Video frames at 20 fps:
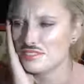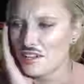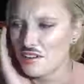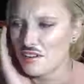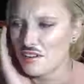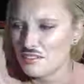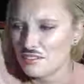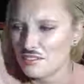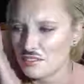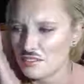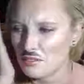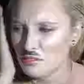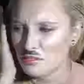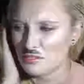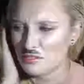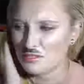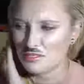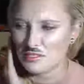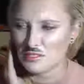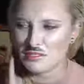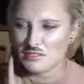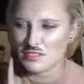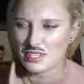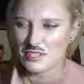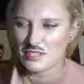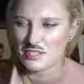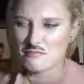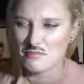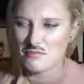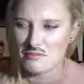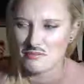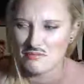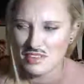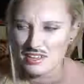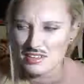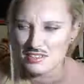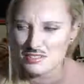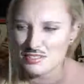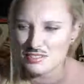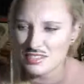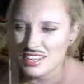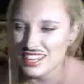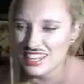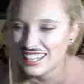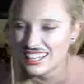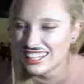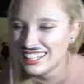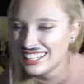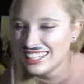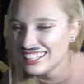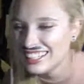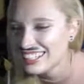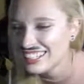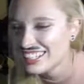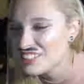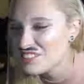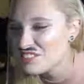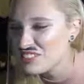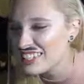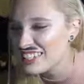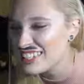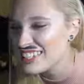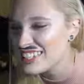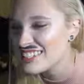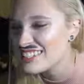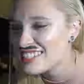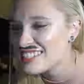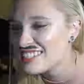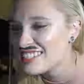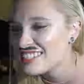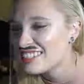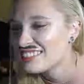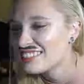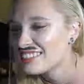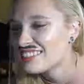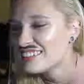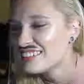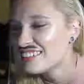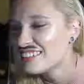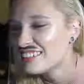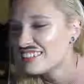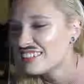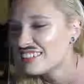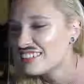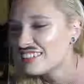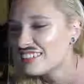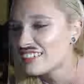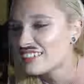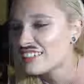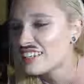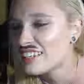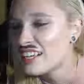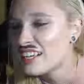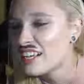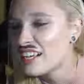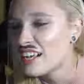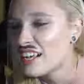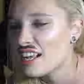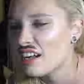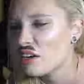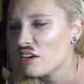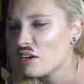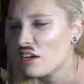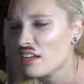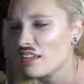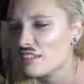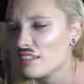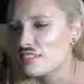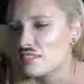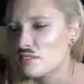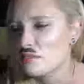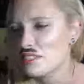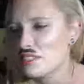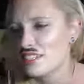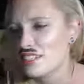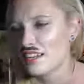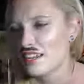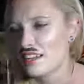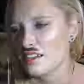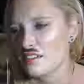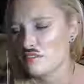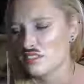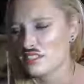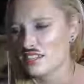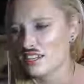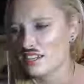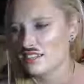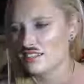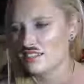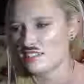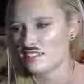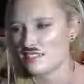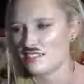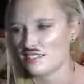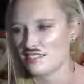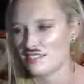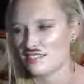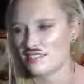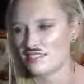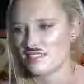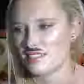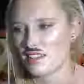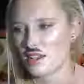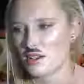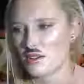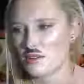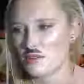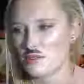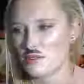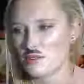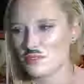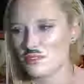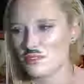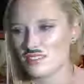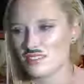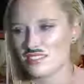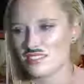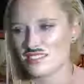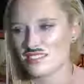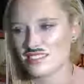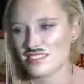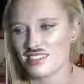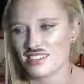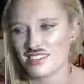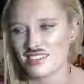don't eat my face, please. Oh God, someone said I have sexy toes.